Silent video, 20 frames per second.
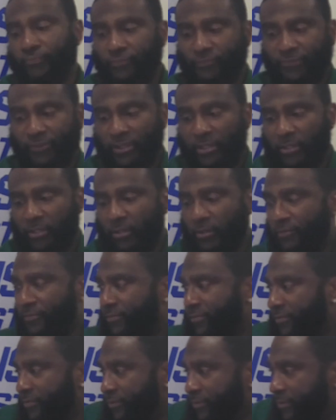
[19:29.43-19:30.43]
Fair
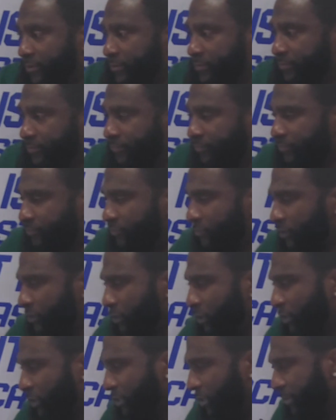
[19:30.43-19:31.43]
enough.
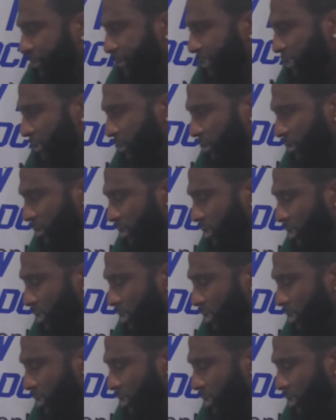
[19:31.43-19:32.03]
You know what I mean?